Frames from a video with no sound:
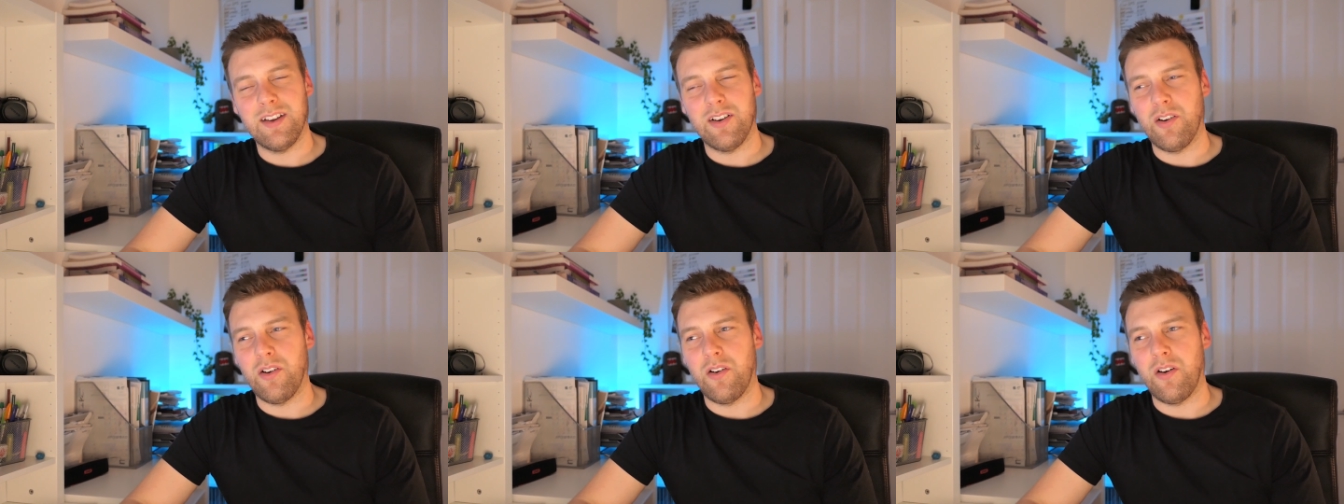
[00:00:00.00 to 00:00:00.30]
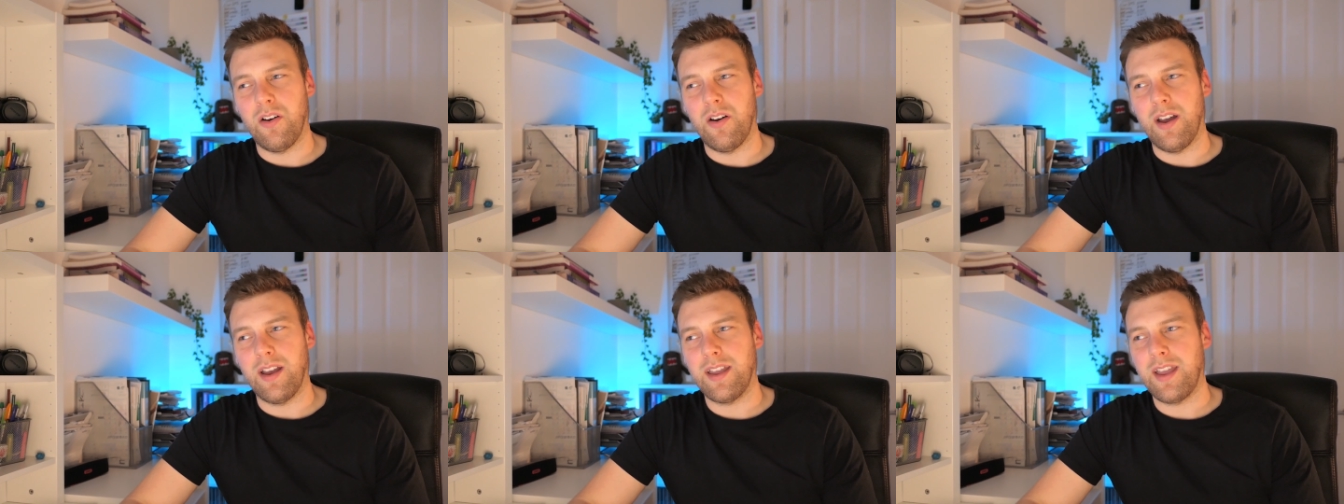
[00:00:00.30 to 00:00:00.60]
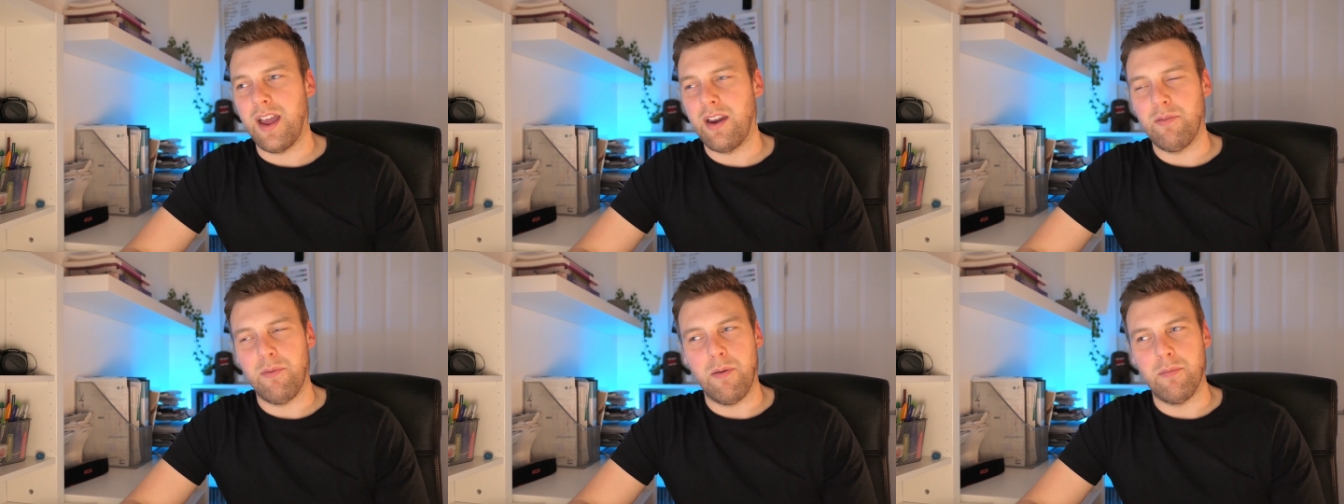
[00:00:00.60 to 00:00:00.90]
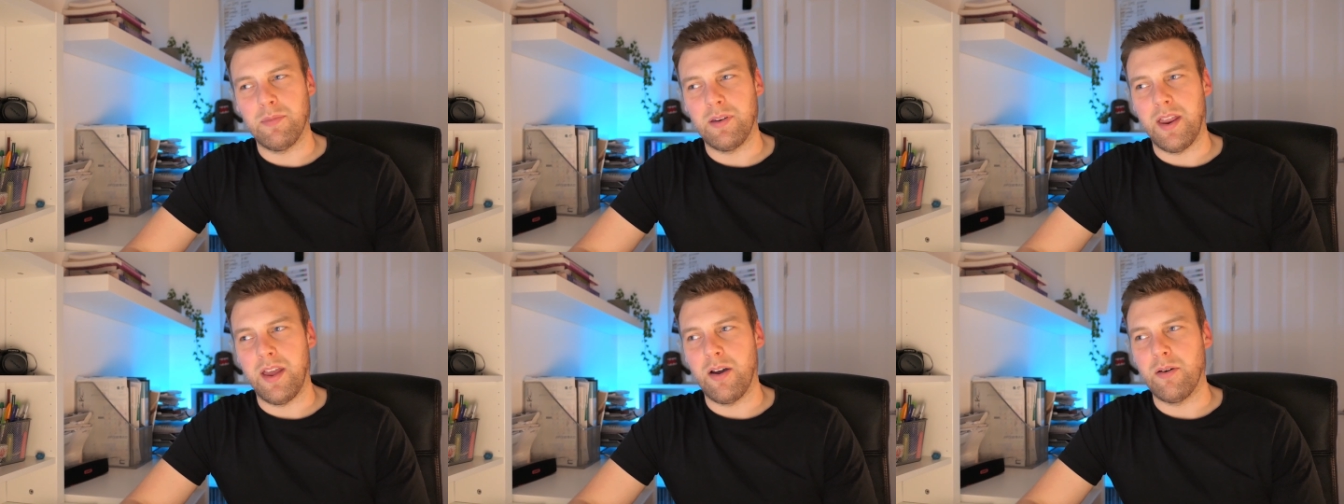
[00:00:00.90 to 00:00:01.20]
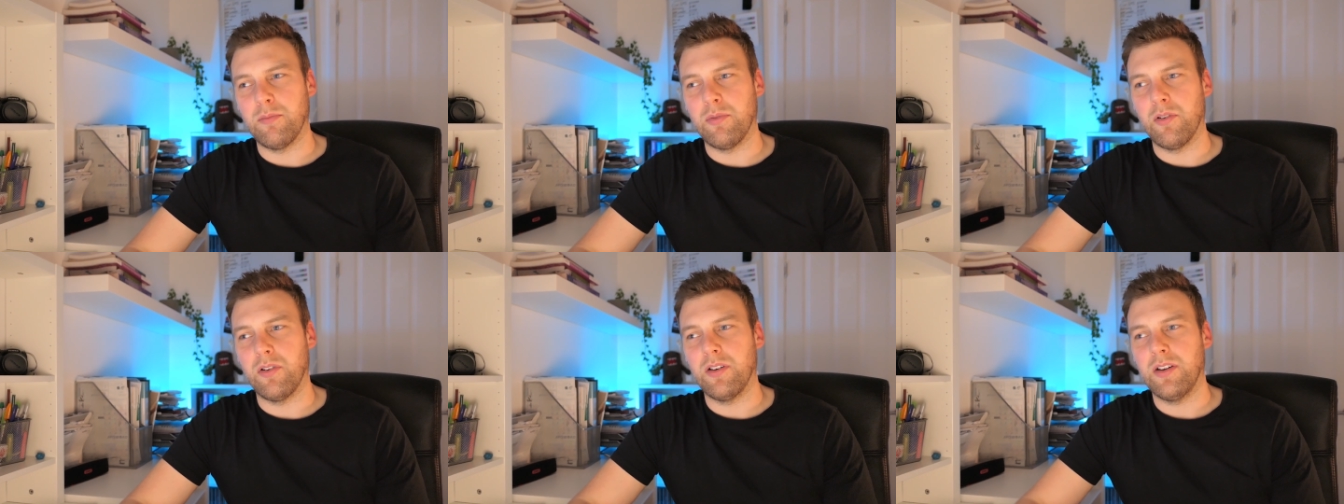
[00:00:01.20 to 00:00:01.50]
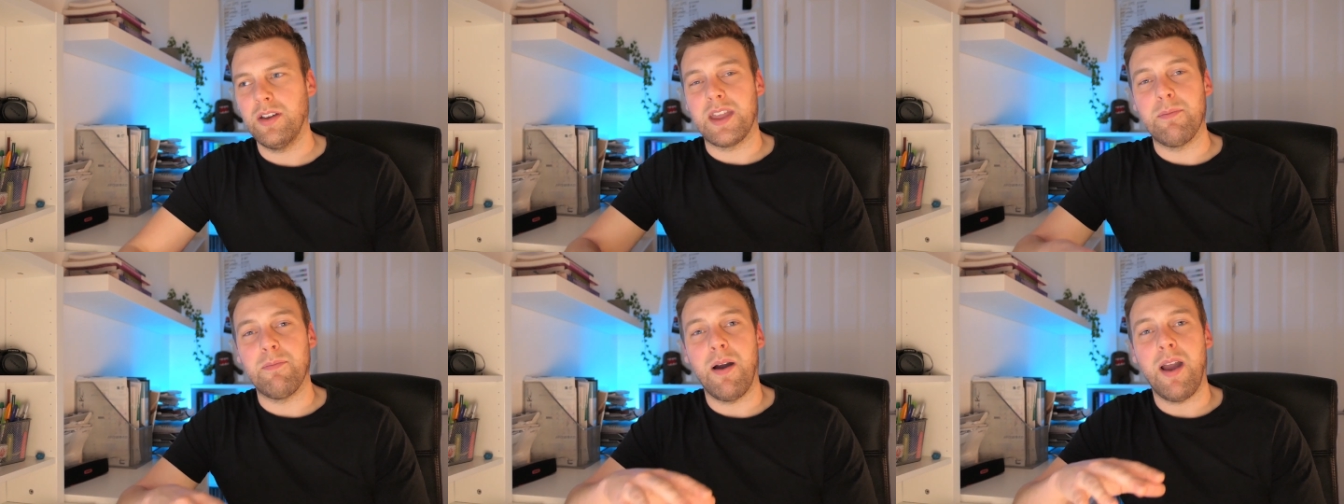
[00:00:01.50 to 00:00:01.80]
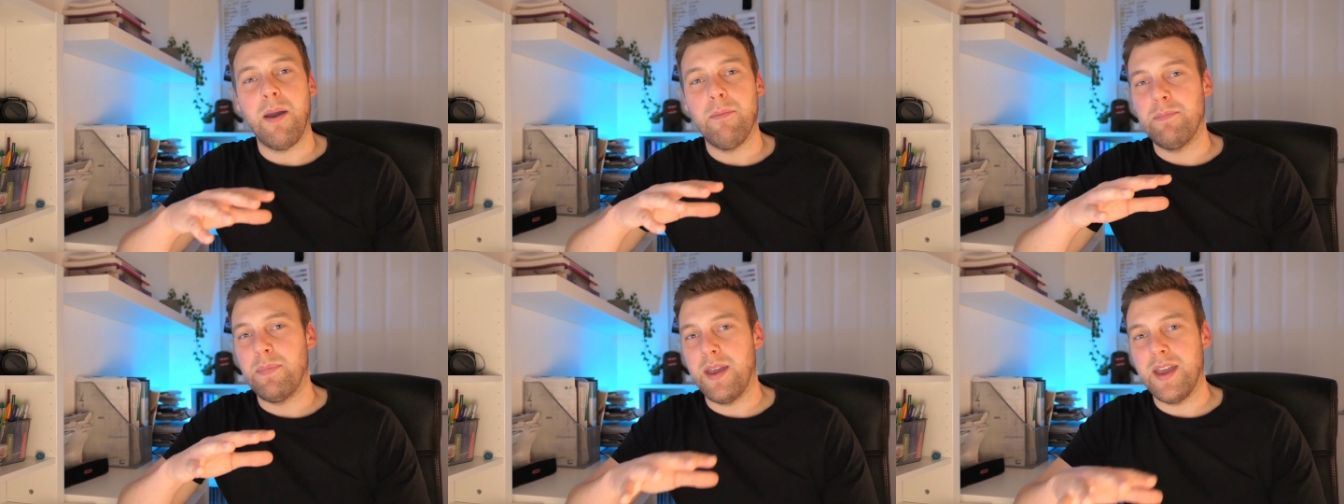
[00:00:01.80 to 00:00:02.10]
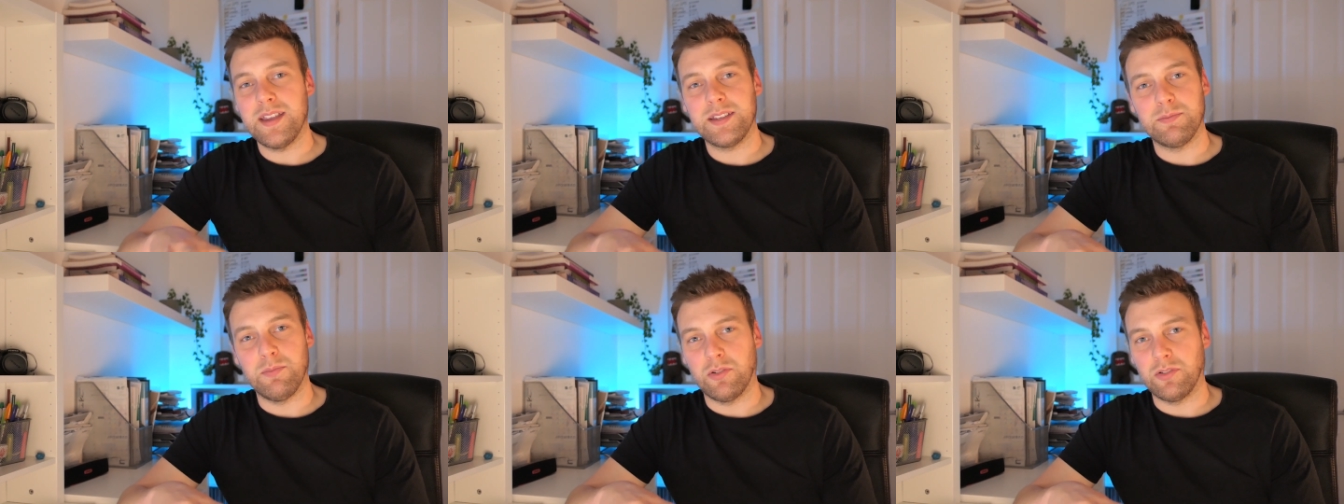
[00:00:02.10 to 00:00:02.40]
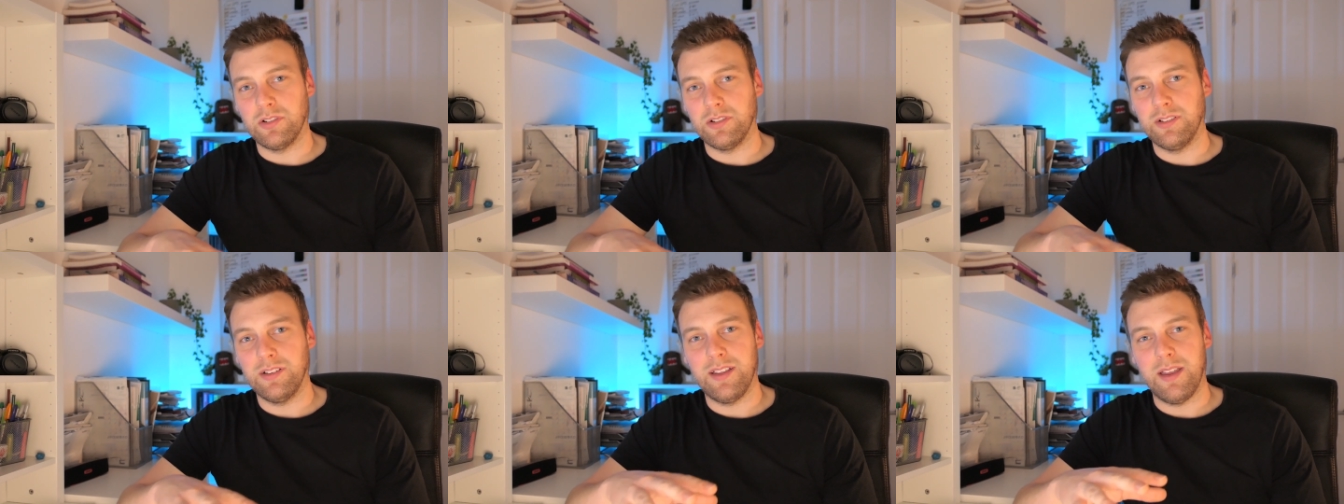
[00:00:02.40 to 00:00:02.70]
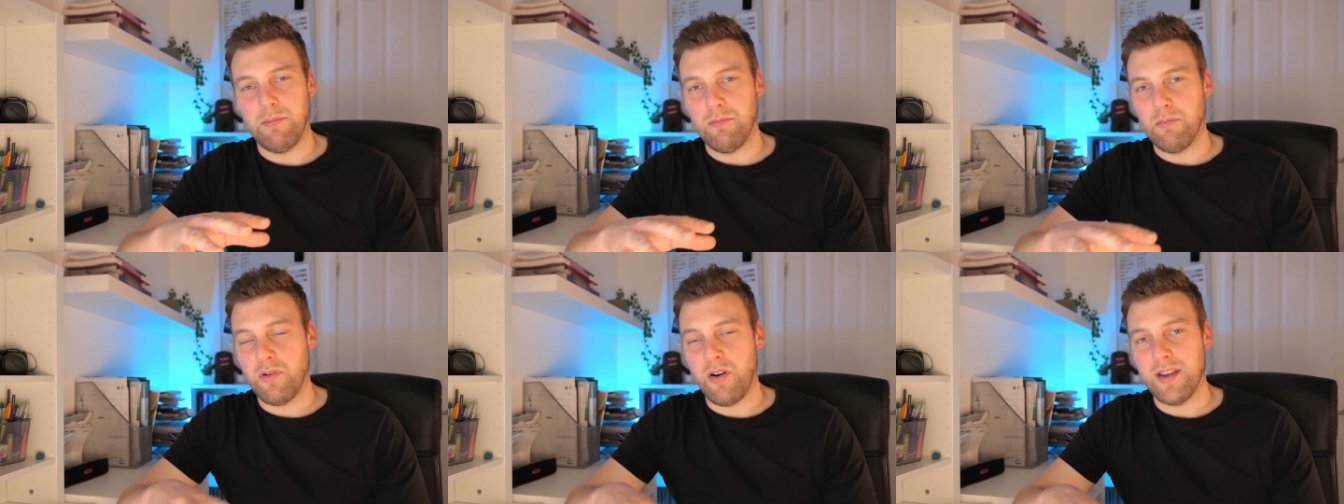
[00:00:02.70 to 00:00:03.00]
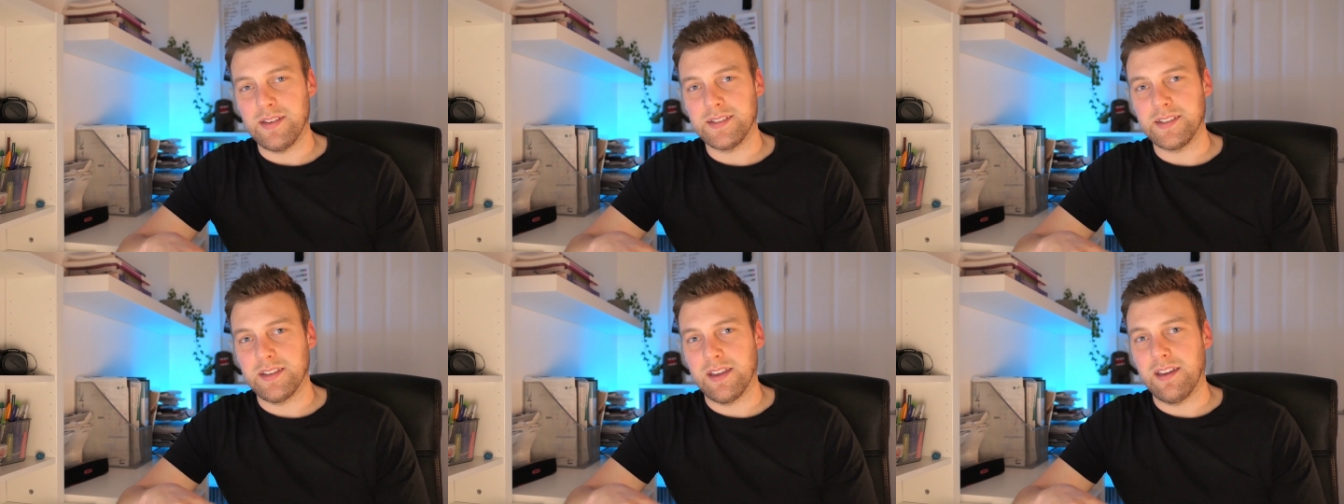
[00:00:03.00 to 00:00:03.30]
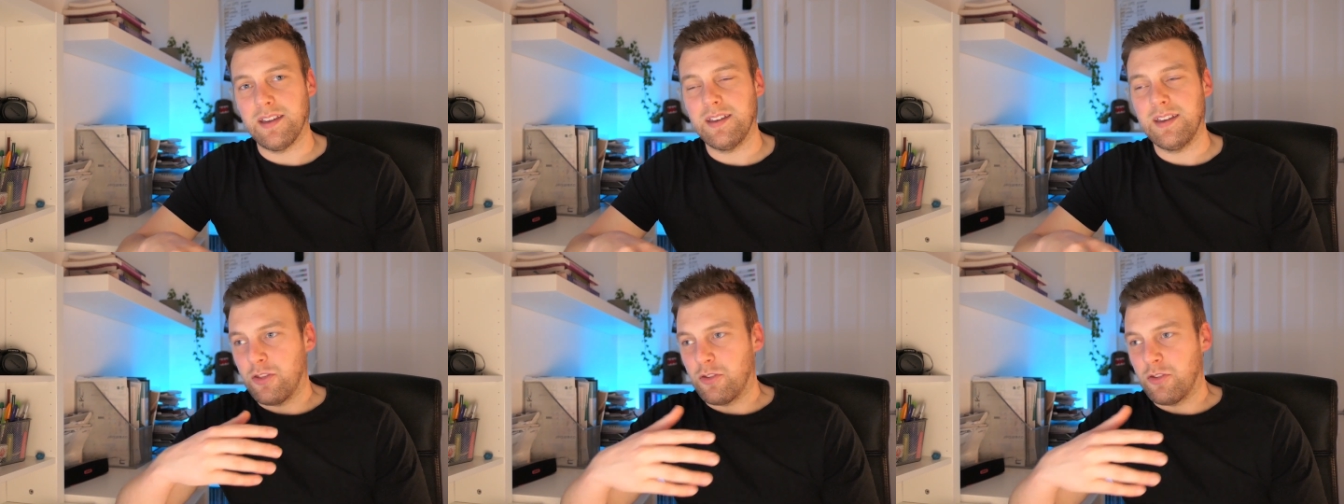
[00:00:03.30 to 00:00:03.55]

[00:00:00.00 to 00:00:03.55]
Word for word: Oh, I can't remember now, but you can buy a base model Impreza,